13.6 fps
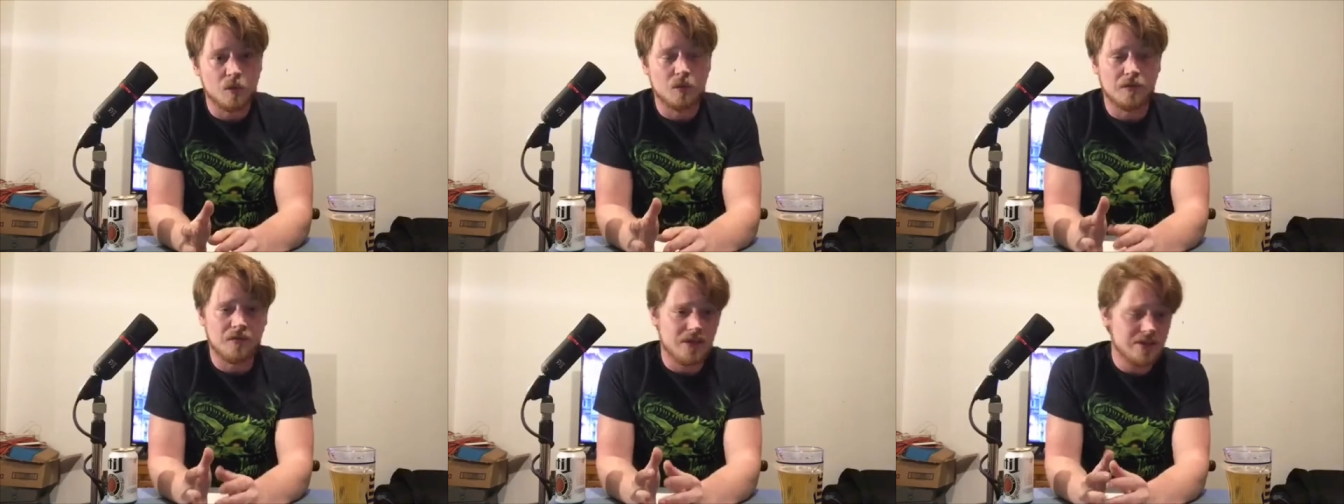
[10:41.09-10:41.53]

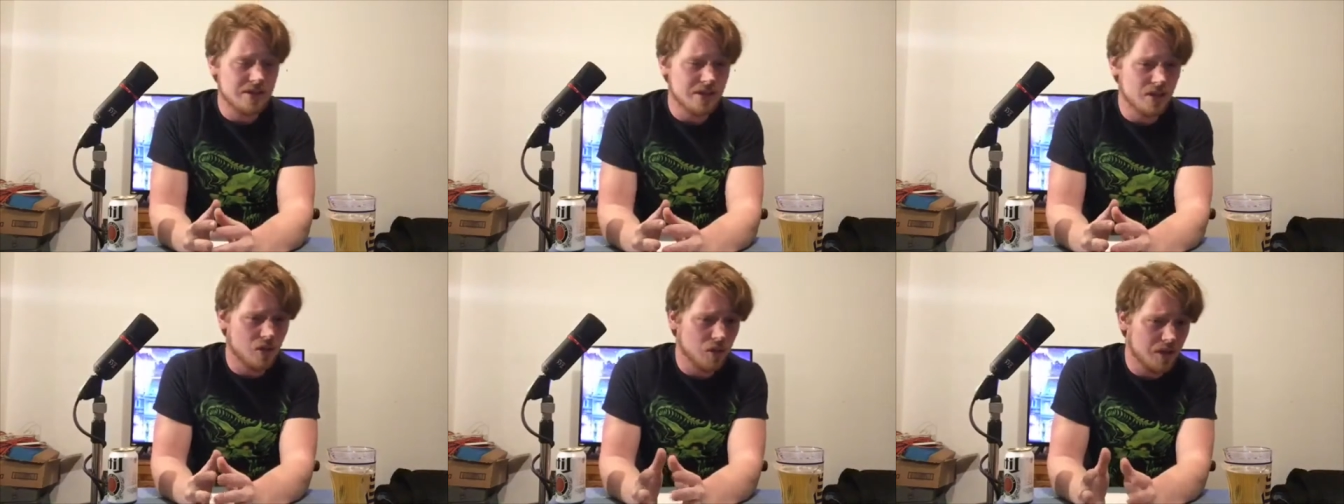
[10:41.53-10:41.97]
When Vince
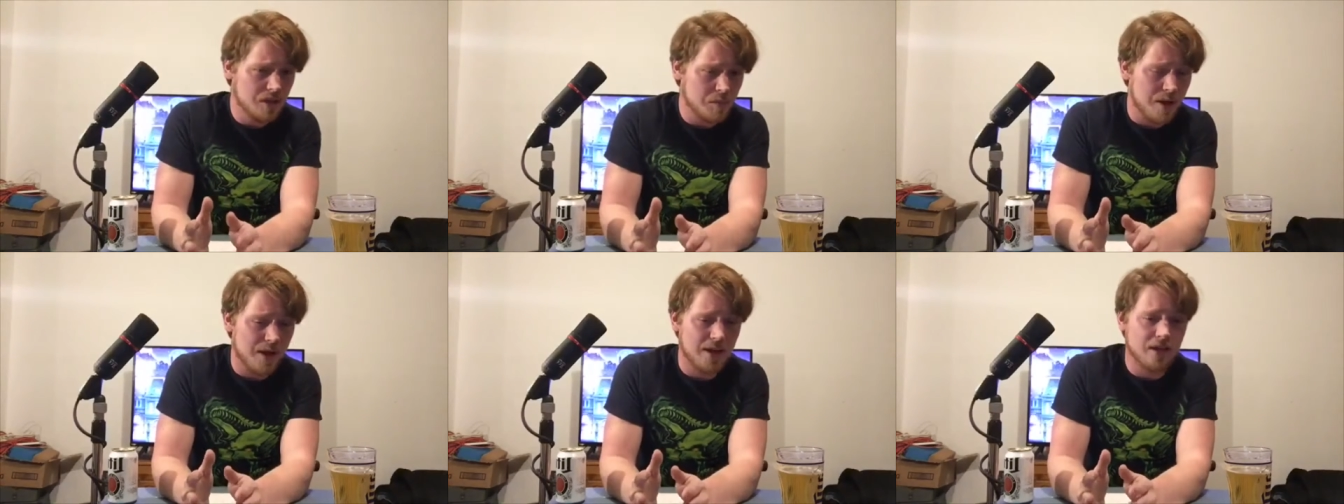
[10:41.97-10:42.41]
Neil quit the
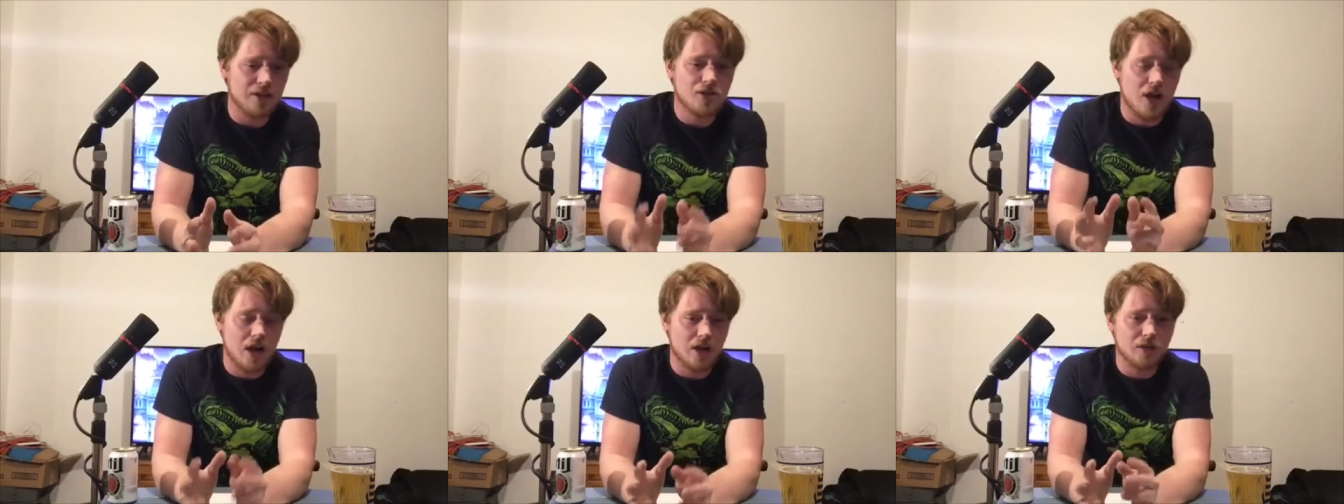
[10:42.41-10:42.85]
band,
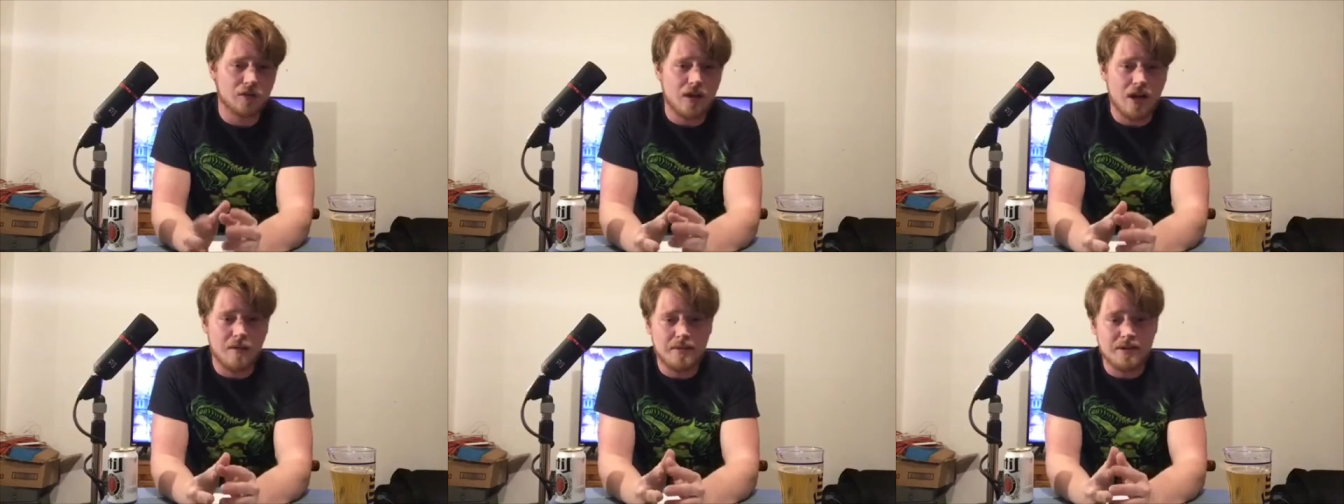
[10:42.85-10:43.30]
John
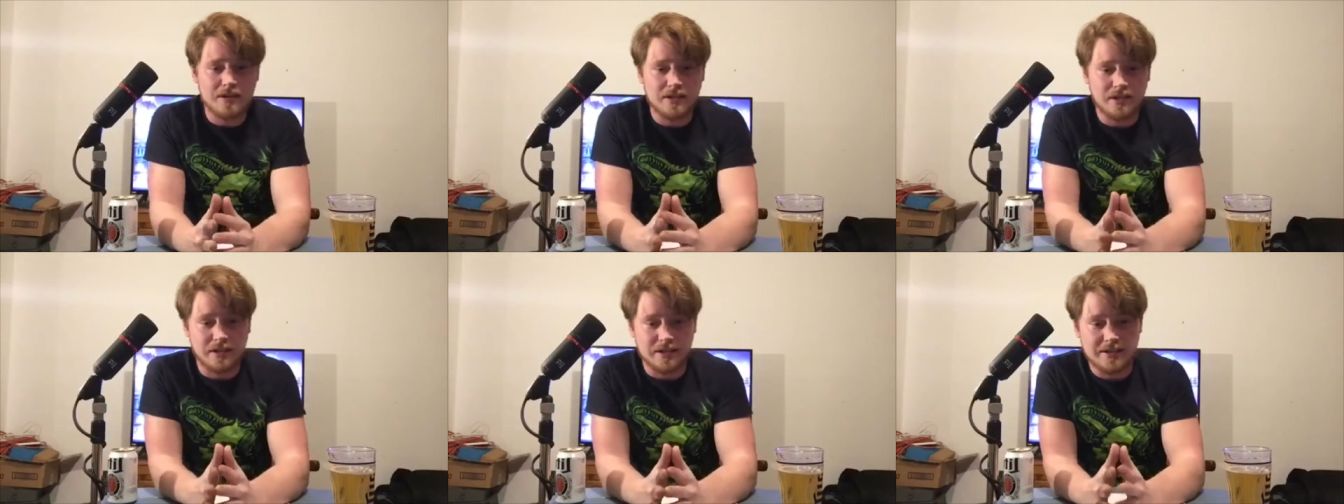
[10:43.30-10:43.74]
Corabi
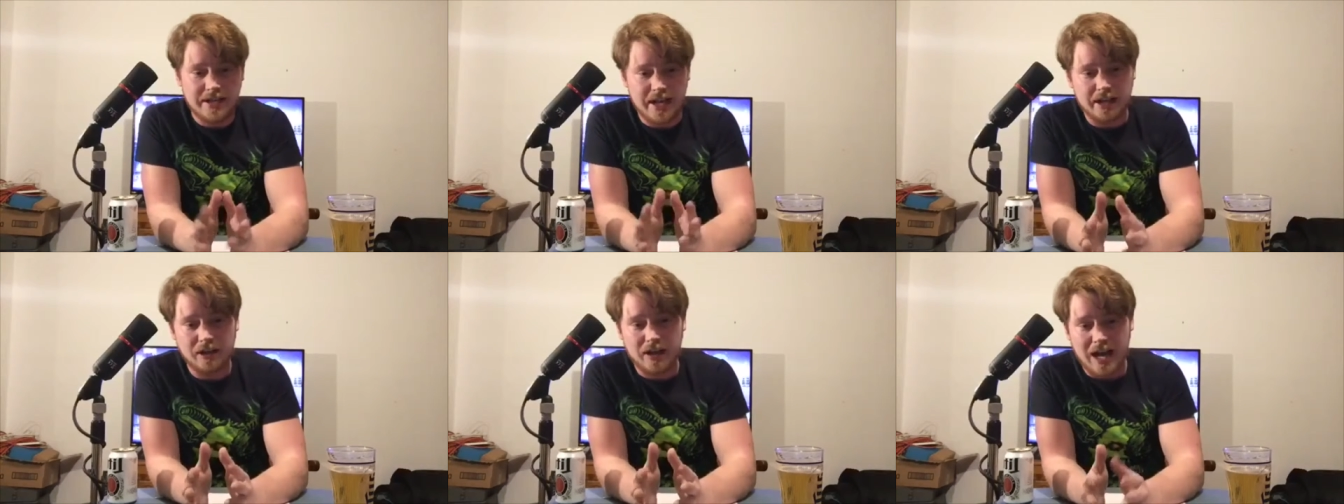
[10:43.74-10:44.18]
did an
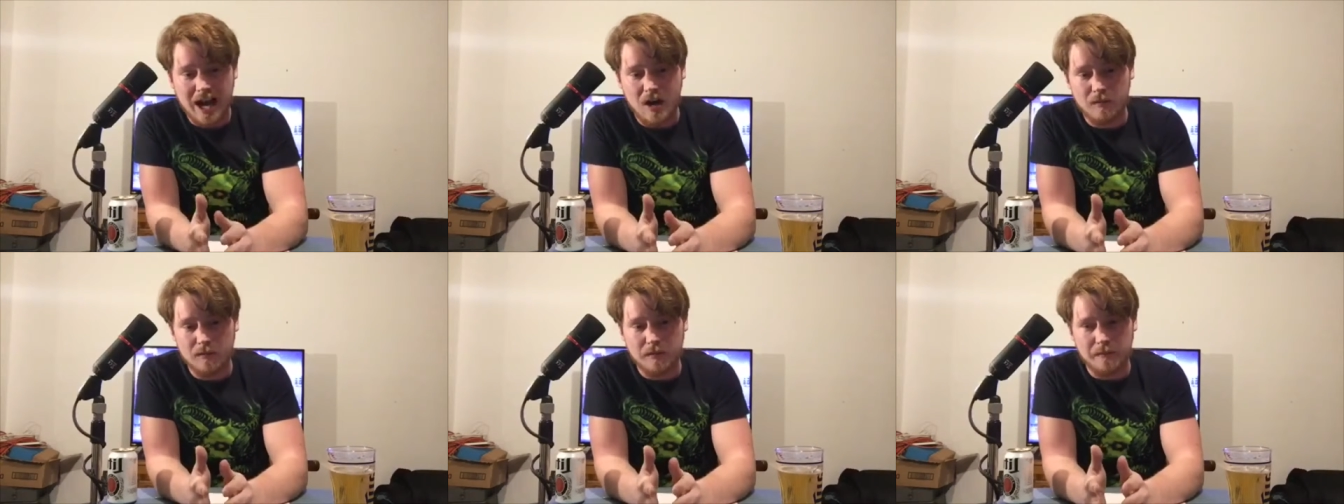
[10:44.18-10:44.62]
entire
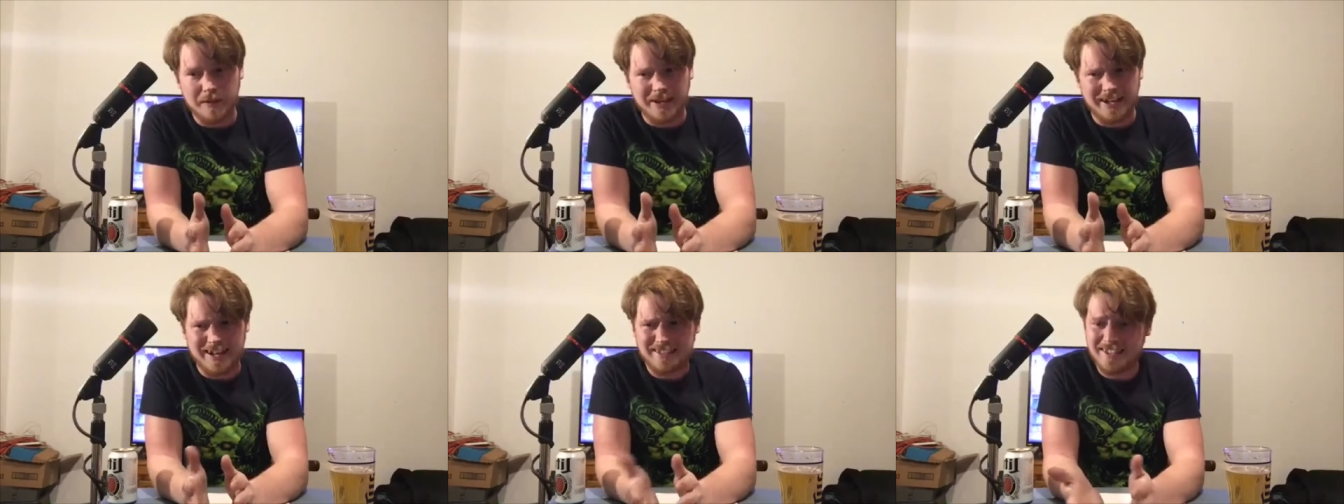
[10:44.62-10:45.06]
album,
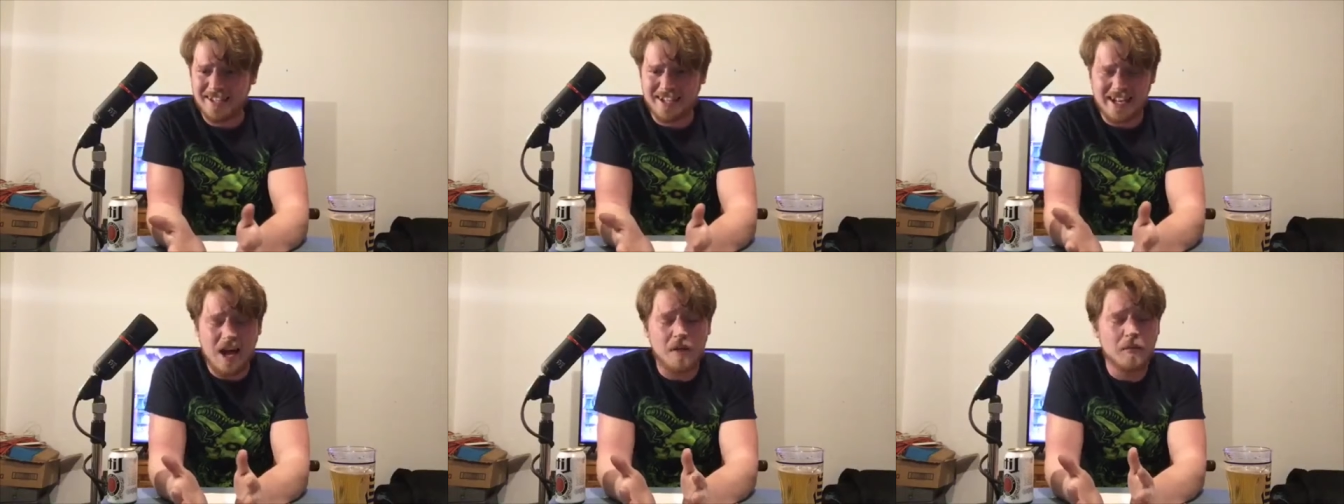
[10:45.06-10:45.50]
and I think
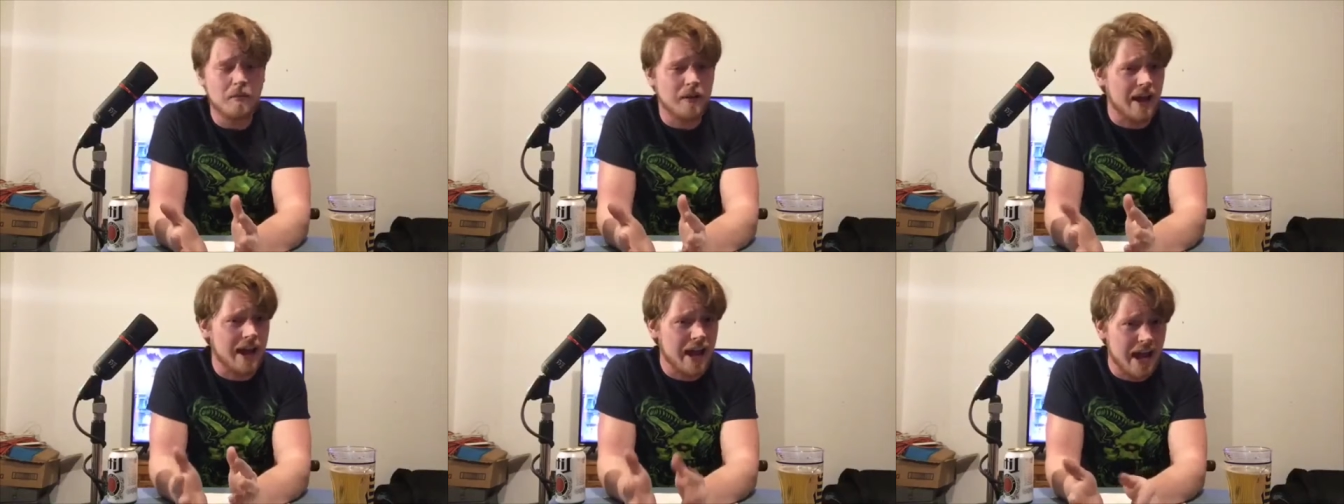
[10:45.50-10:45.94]
an album
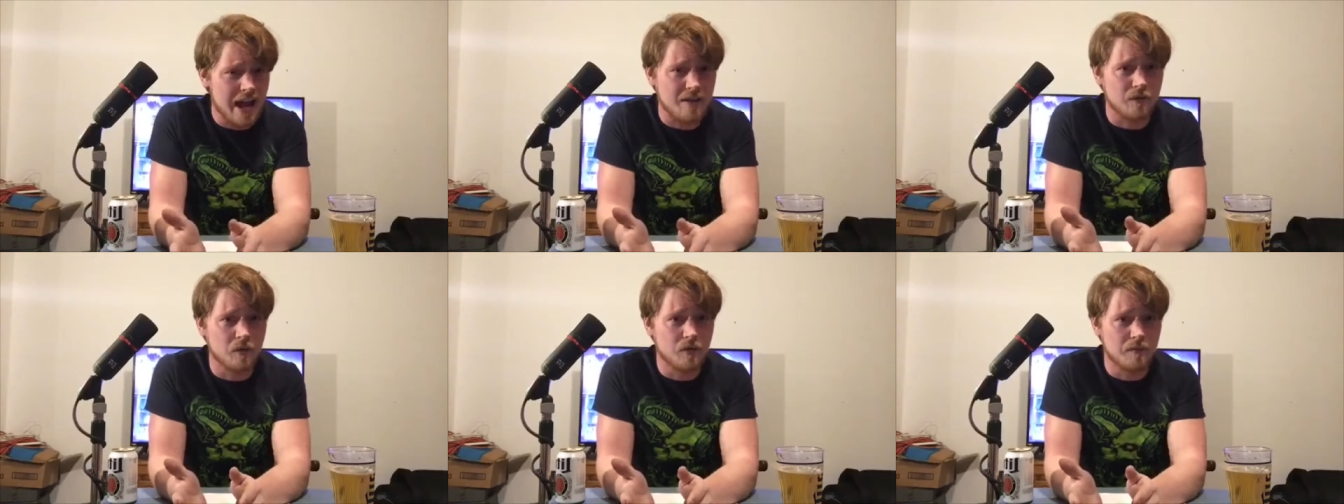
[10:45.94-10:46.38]
and a
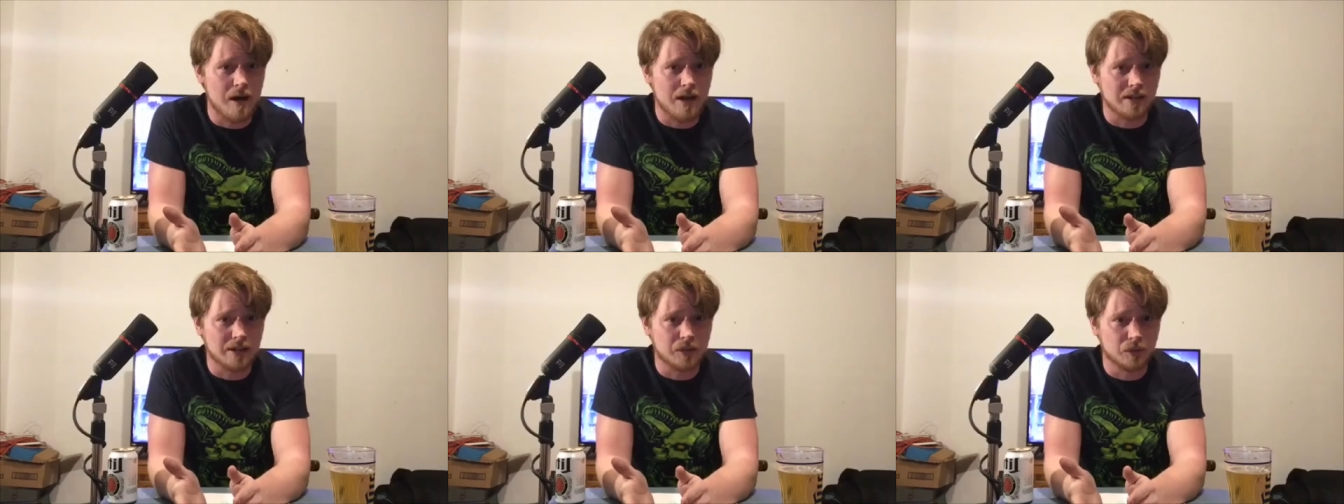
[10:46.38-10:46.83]
half with
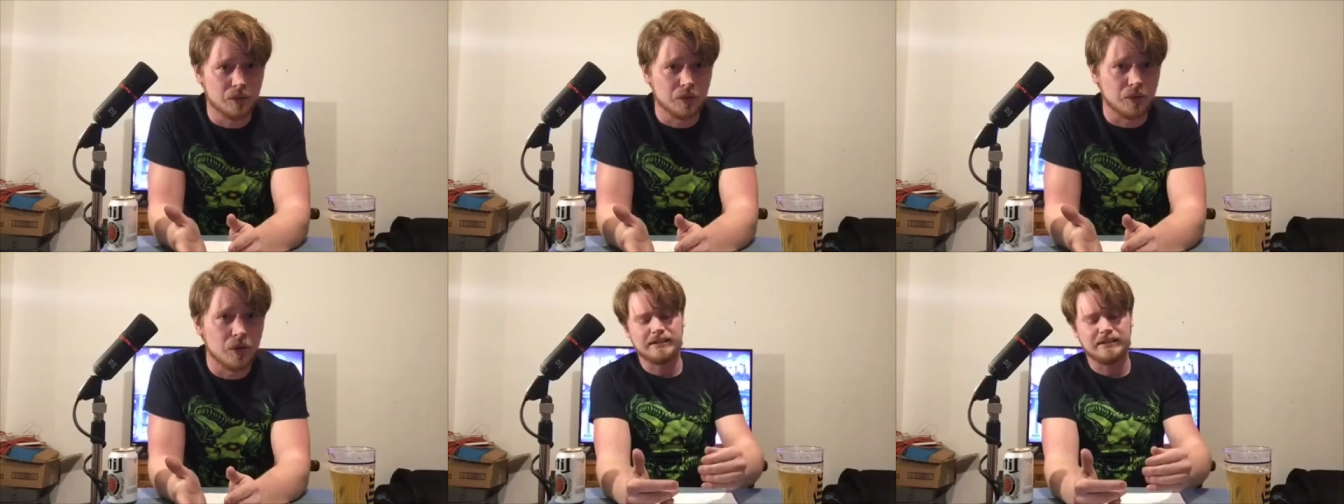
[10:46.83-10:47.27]
Mötley Crüe.